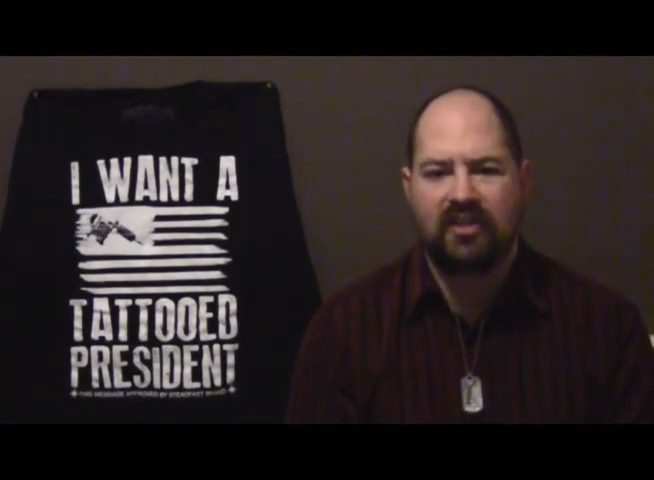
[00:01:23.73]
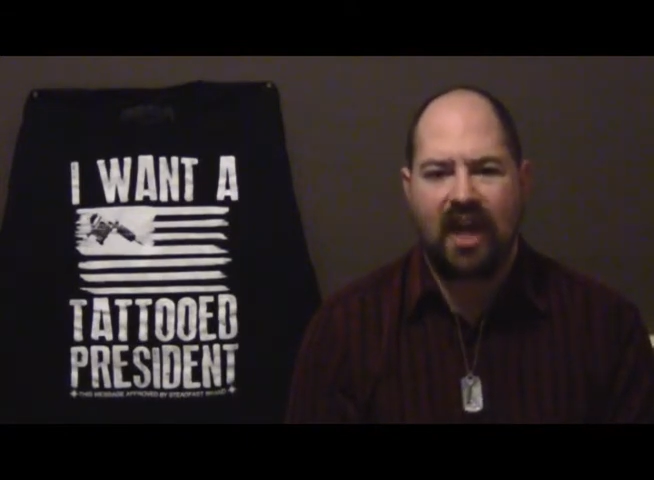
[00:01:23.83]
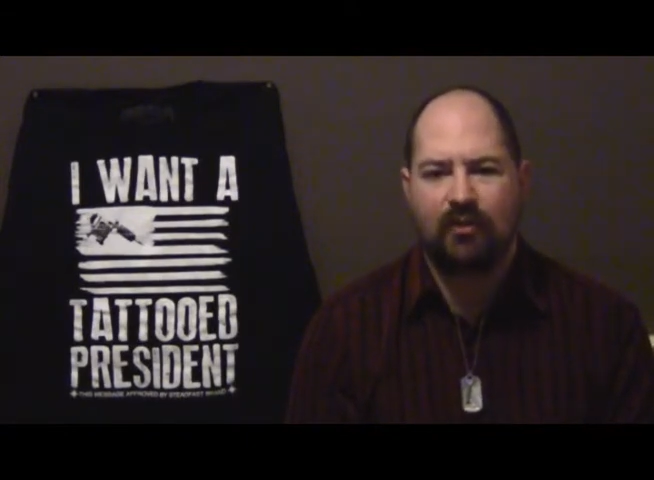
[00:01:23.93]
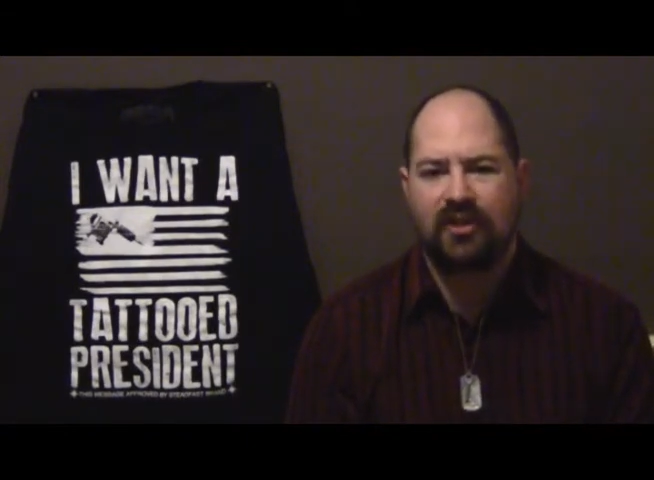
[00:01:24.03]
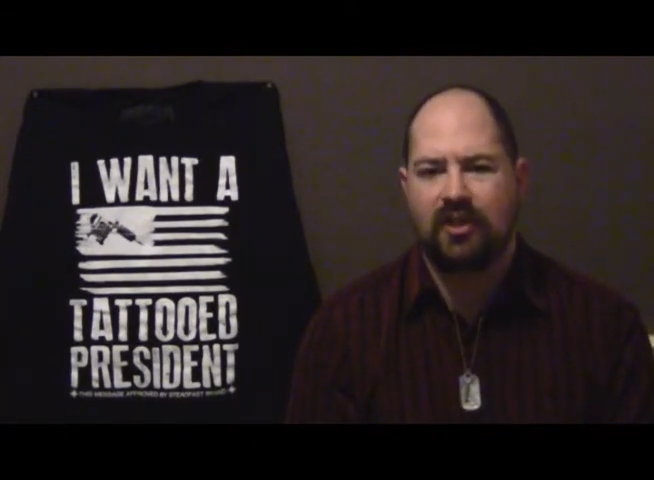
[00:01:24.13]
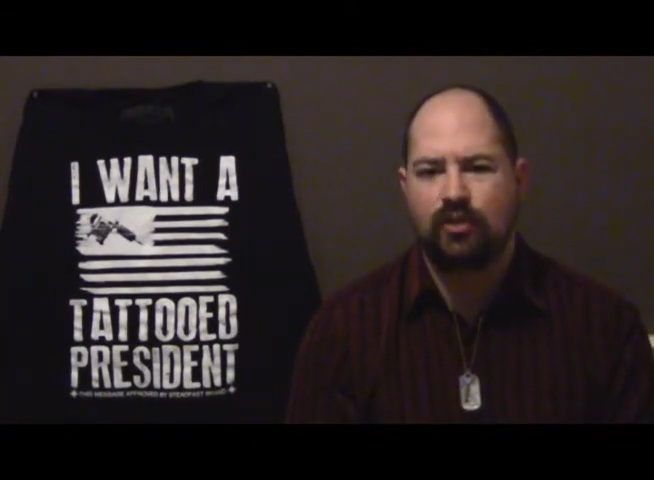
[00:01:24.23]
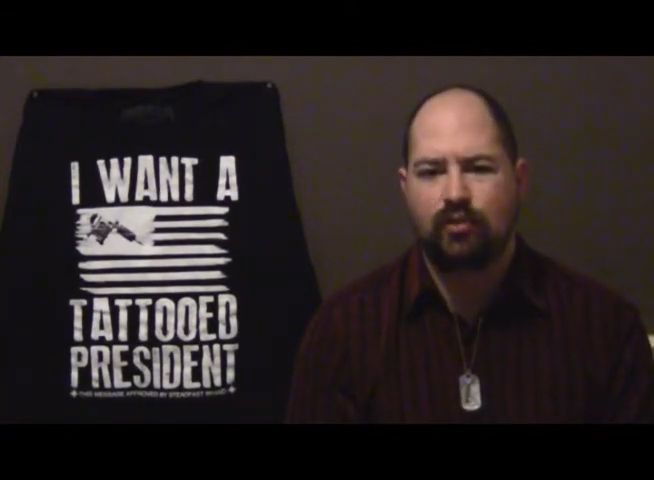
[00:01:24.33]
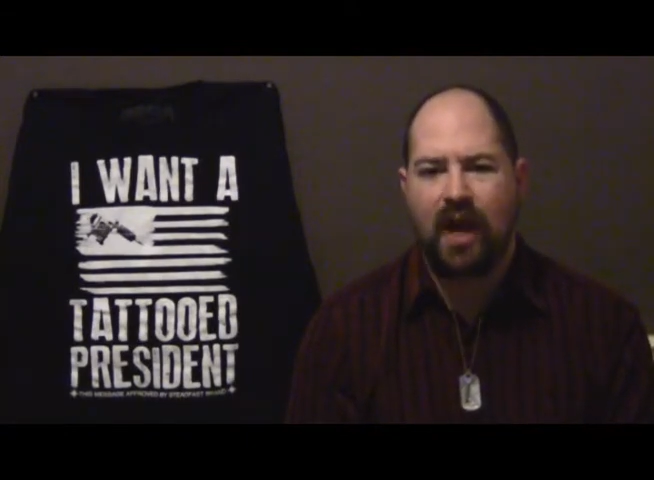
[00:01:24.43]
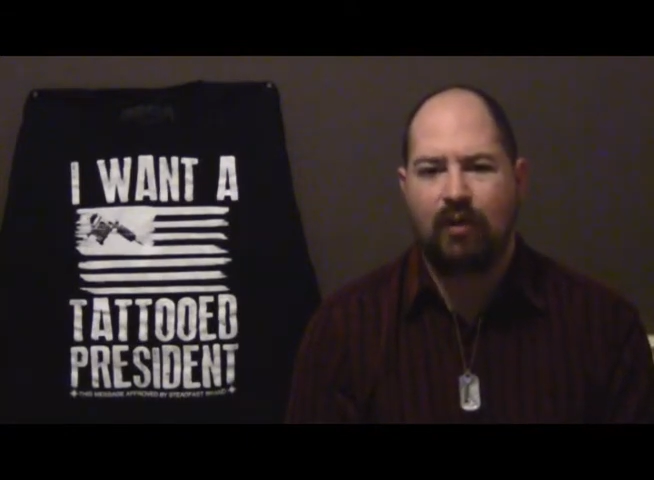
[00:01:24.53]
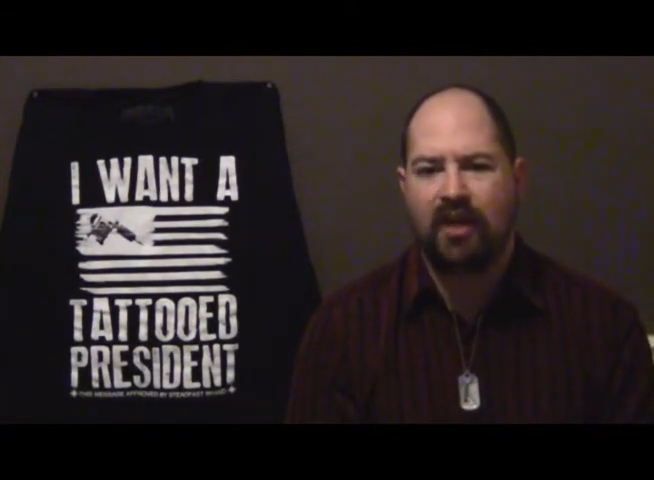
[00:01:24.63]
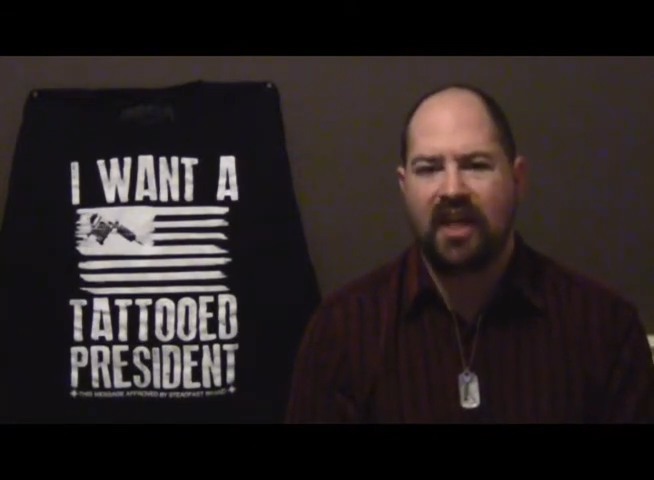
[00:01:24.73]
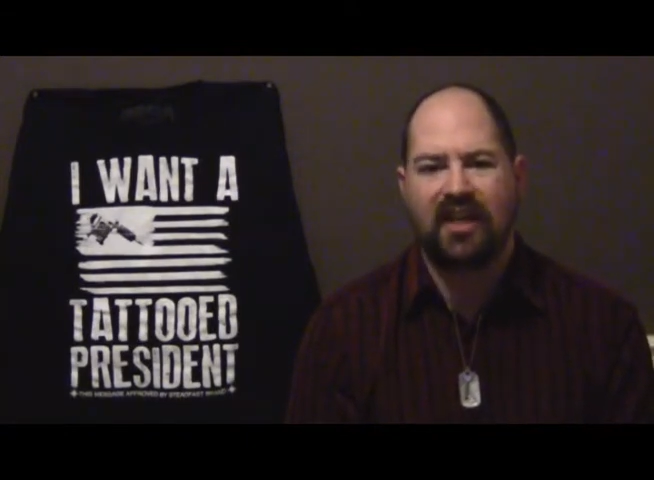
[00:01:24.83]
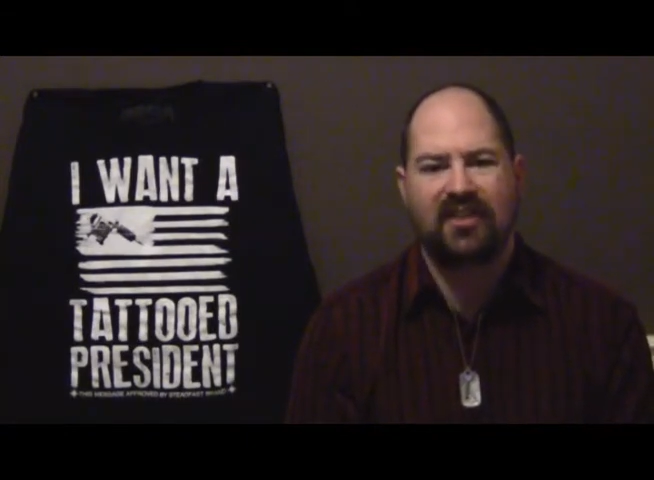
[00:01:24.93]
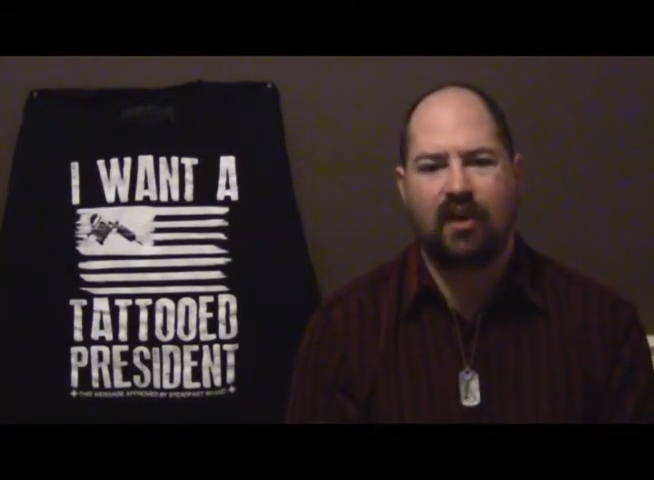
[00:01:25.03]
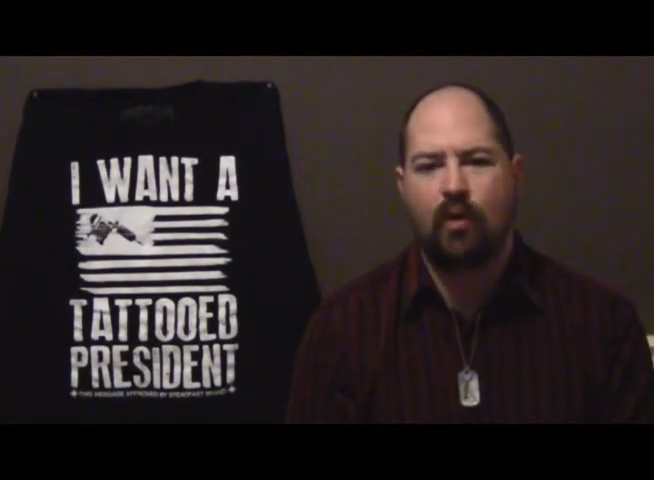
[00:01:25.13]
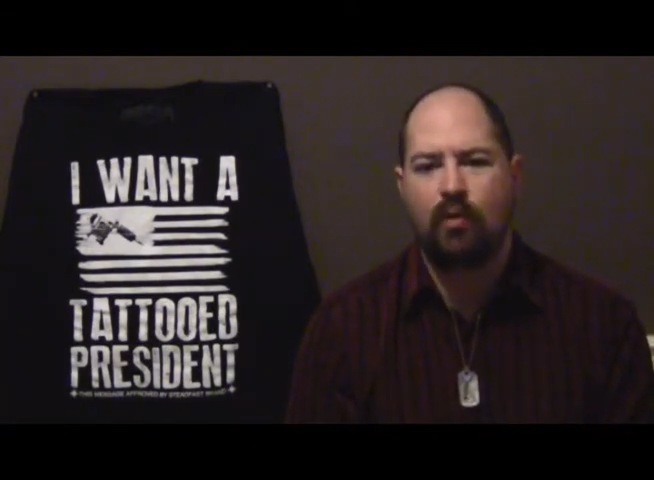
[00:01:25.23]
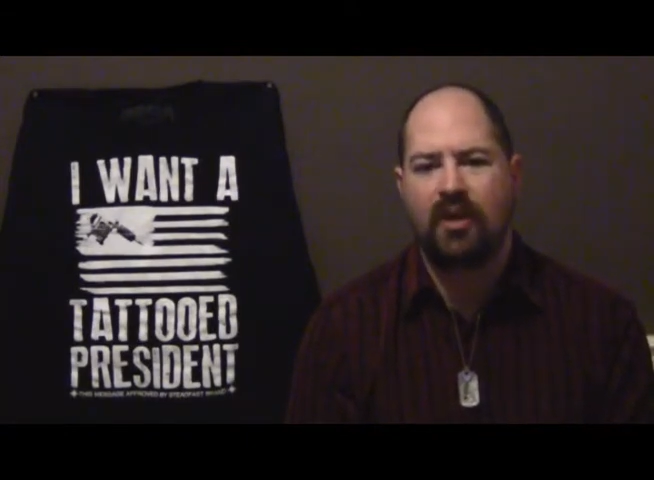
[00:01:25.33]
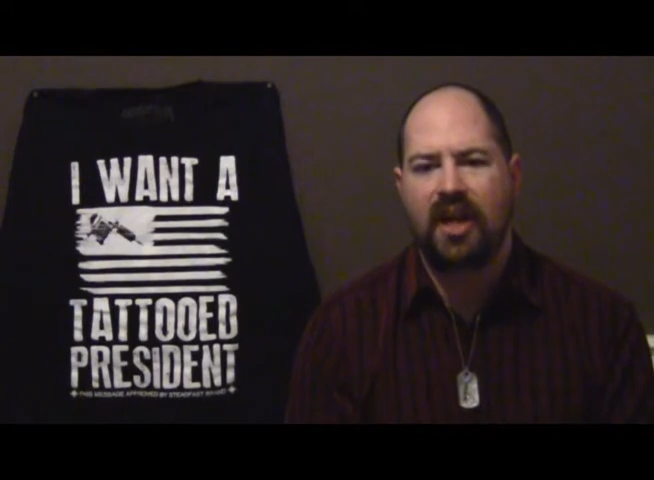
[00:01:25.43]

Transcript: doused and drowned in its own